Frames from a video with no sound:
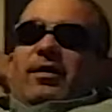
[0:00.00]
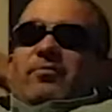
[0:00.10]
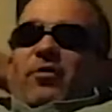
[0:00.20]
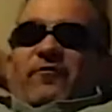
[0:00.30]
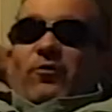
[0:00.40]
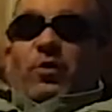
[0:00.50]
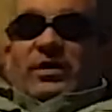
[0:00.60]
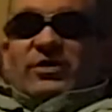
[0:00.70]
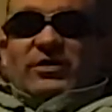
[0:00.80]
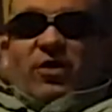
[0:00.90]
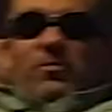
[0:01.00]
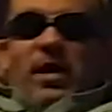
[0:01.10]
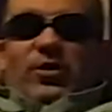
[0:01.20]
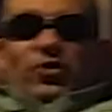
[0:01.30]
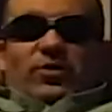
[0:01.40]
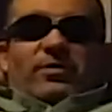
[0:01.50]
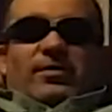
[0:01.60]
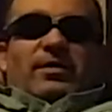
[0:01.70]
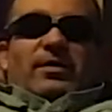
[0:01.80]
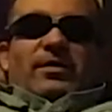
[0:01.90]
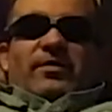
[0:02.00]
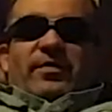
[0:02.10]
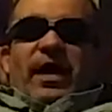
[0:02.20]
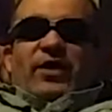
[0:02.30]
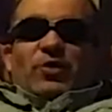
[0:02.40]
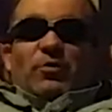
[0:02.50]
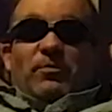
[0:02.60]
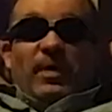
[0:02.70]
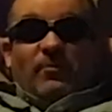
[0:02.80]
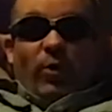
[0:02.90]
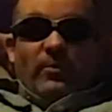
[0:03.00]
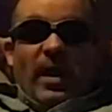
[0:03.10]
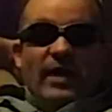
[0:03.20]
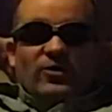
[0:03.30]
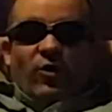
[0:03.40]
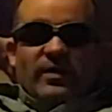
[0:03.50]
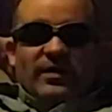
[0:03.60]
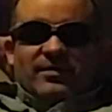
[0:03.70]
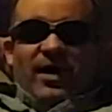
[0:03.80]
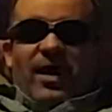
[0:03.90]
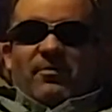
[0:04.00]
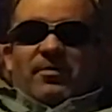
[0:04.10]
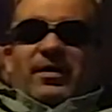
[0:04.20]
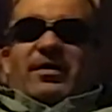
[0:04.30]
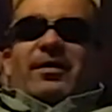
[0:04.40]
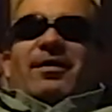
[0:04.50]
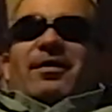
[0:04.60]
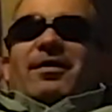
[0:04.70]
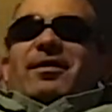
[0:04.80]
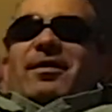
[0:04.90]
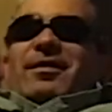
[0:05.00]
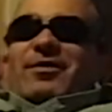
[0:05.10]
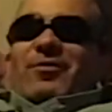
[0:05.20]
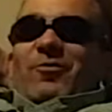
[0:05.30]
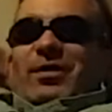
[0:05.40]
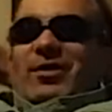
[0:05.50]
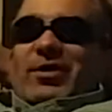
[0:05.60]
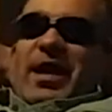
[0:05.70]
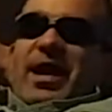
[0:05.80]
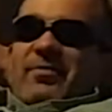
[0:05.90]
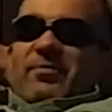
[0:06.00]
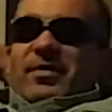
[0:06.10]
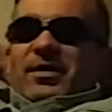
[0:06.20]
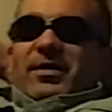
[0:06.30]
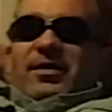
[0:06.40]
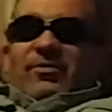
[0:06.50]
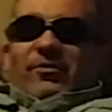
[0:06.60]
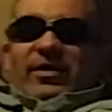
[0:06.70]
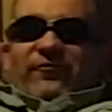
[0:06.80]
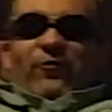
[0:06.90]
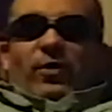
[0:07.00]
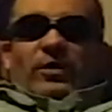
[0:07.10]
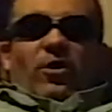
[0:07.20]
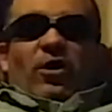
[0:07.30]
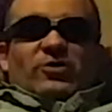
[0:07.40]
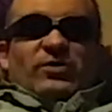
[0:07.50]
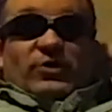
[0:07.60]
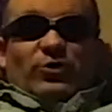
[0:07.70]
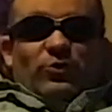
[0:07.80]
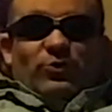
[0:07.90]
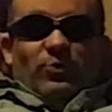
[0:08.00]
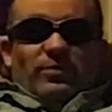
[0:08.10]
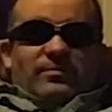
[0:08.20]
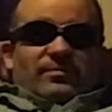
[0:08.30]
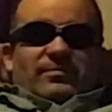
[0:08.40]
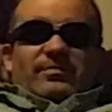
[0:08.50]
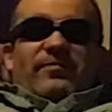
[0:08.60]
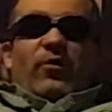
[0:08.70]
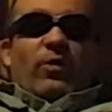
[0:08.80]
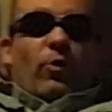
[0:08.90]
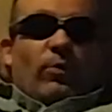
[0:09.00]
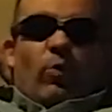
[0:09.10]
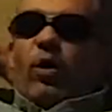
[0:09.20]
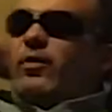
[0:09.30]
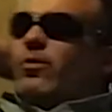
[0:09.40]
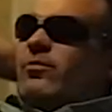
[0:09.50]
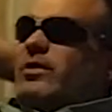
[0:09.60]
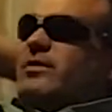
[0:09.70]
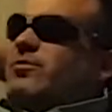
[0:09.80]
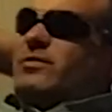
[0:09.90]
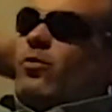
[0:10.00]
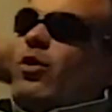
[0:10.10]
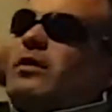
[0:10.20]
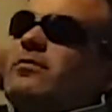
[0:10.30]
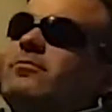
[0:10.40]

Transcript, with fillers: Booneville won, that's all that matters. They actually put big boy pants on this time. Win their game. West Fork lost, as usual. They've only won one. Was it one?